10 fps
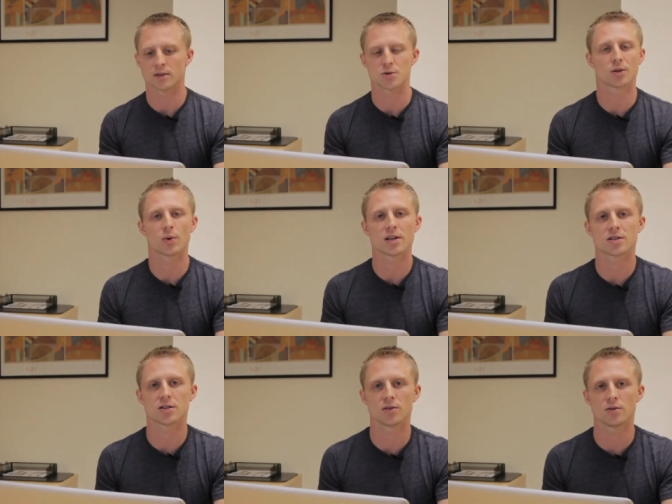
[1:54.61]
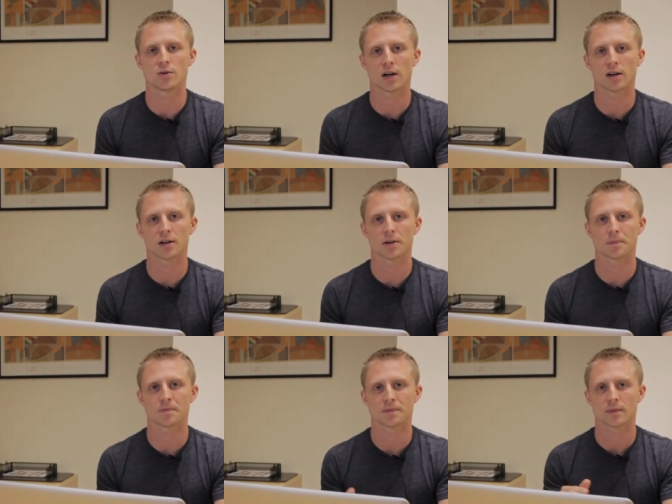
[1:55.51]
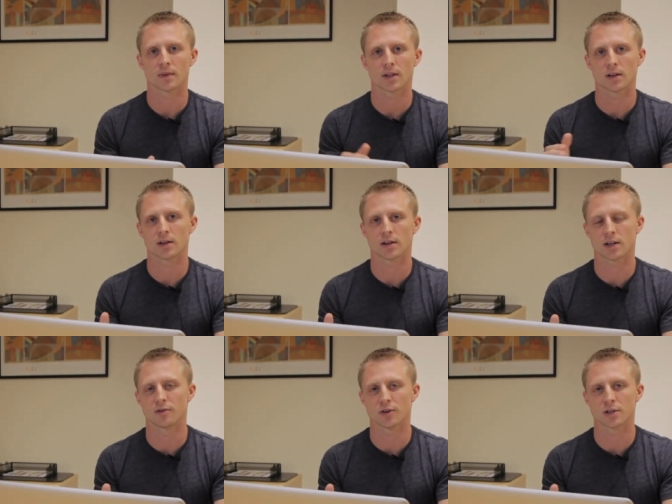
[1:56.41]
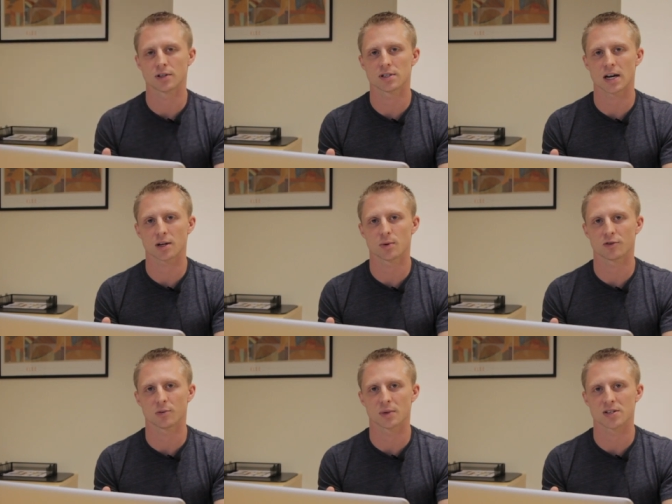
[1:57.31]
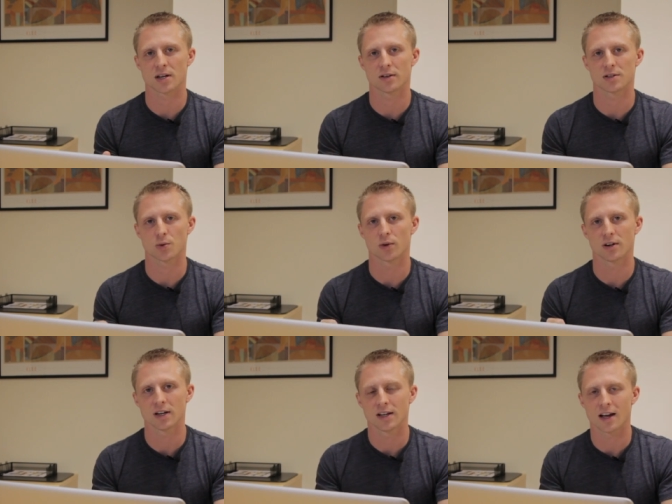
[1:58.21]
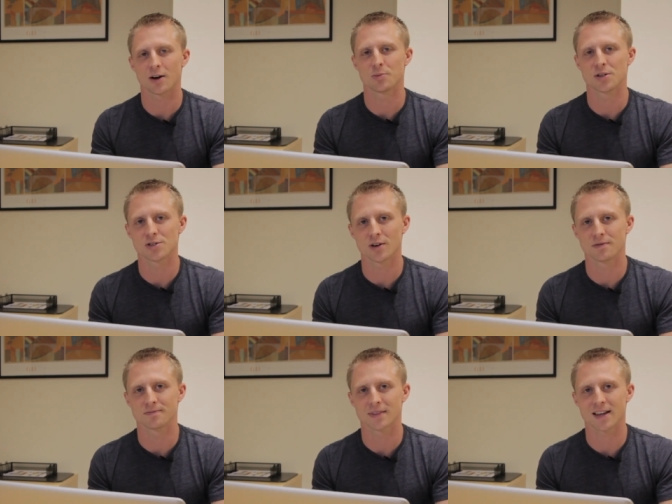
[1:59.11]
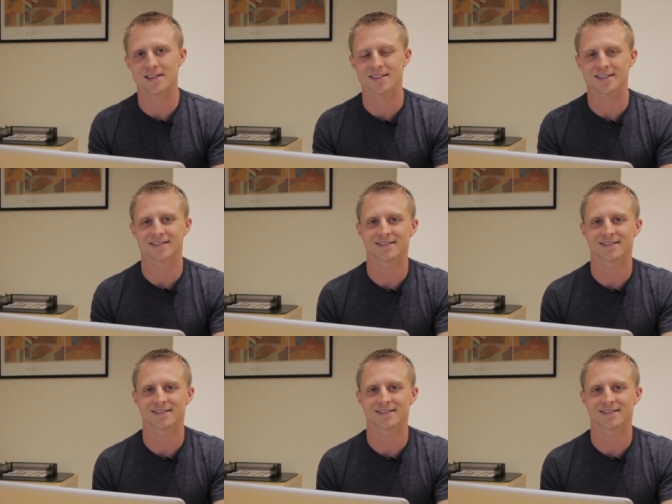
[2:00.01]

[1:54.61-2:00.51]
Those are the ways to um, uh, convert document from Excel onto Word. I hope you enjoyed. Thanks.